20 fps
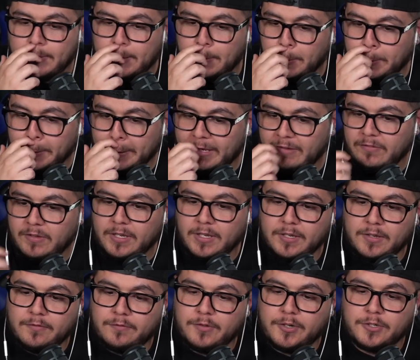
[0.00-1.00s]
They were
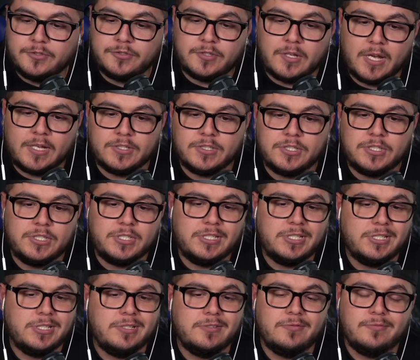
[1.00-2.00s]
giving
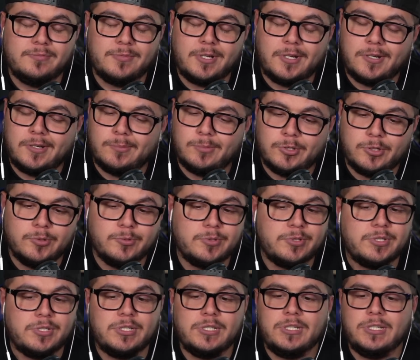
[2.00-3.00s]
Versace, um,
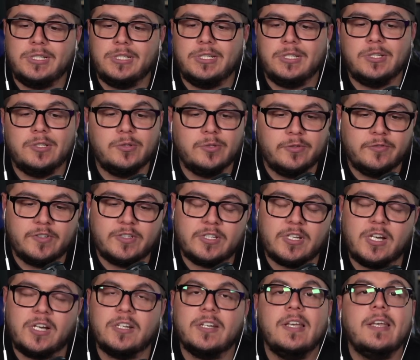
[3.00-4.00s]
Gucci, Louis
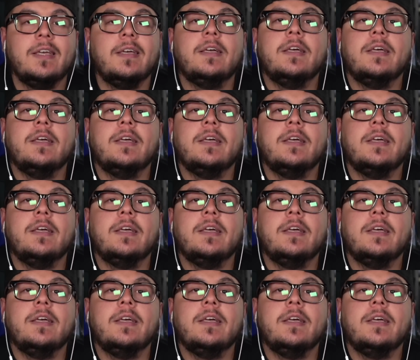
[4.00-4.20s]
Vuitton,